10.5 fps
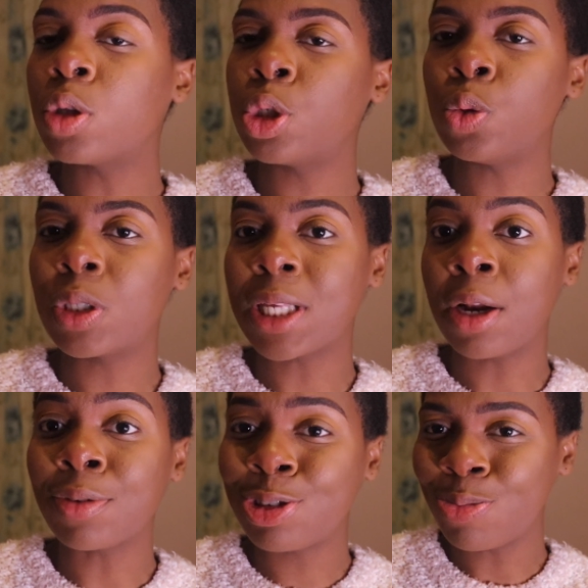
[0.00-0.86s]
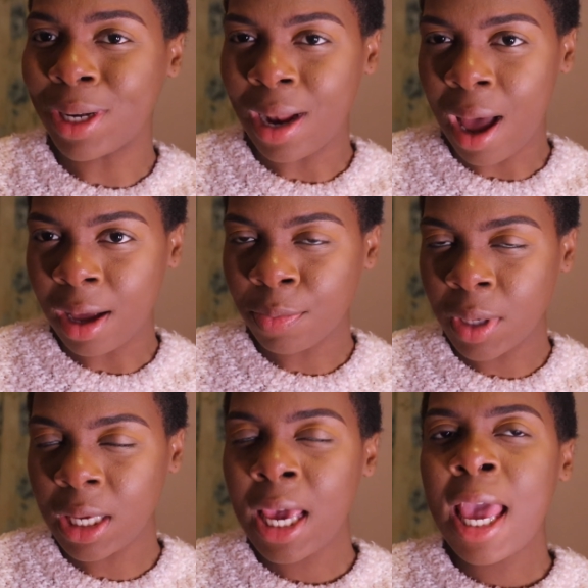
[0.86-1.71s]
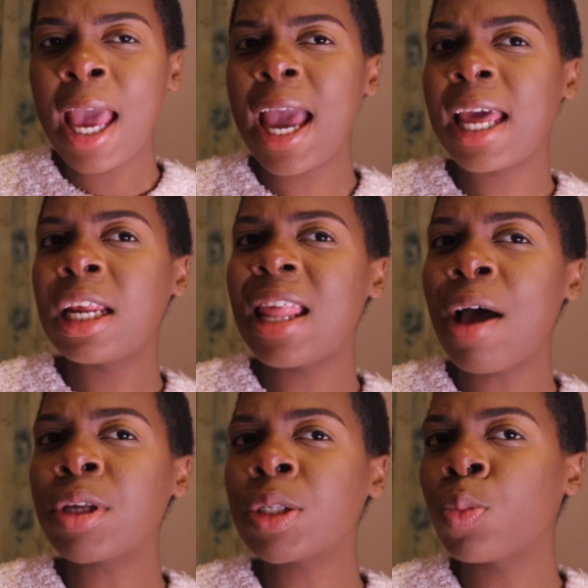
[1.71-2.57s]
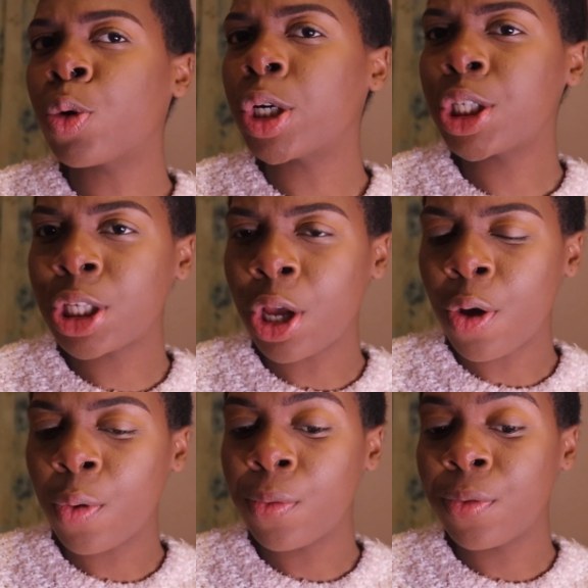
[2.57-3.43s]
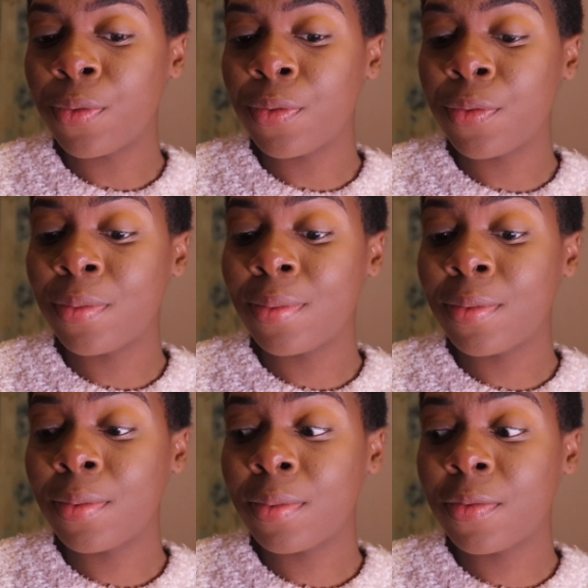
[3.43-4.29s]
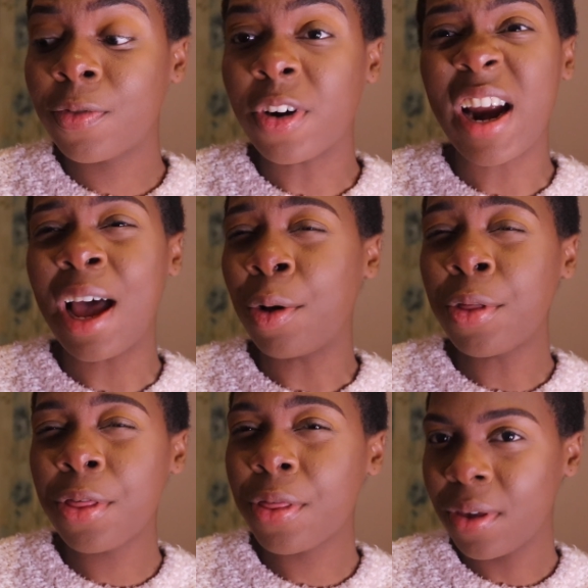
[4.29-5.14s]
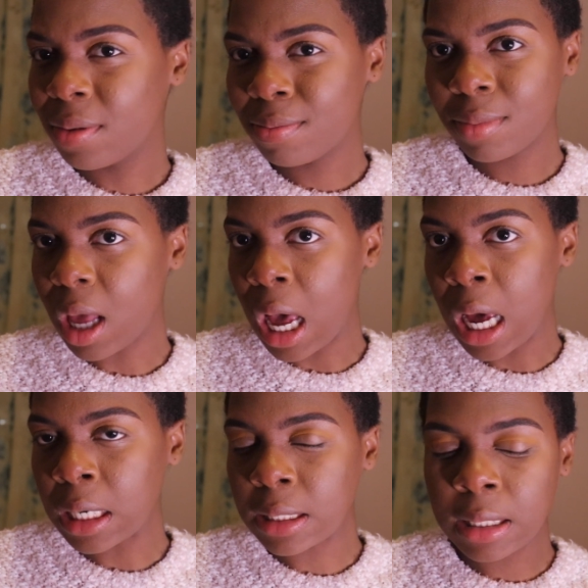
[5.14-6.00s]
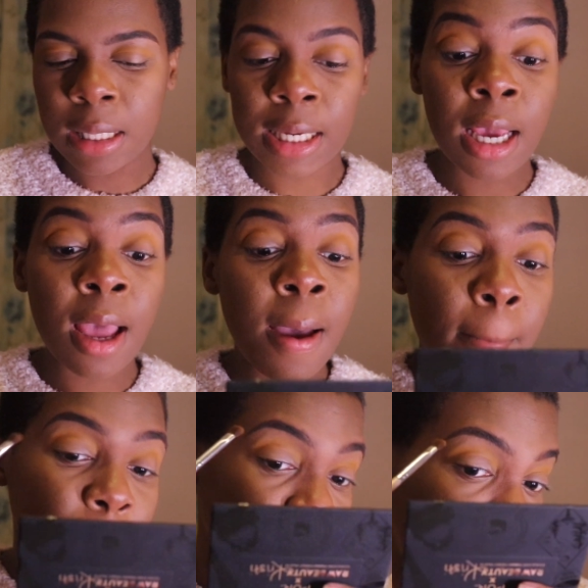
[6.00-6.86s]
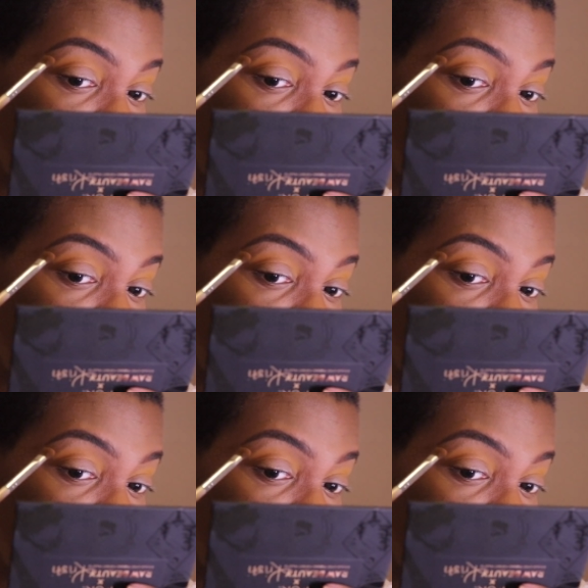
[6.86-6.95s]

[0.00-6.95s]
settle to monogamy. And that was more so for health, honestly. But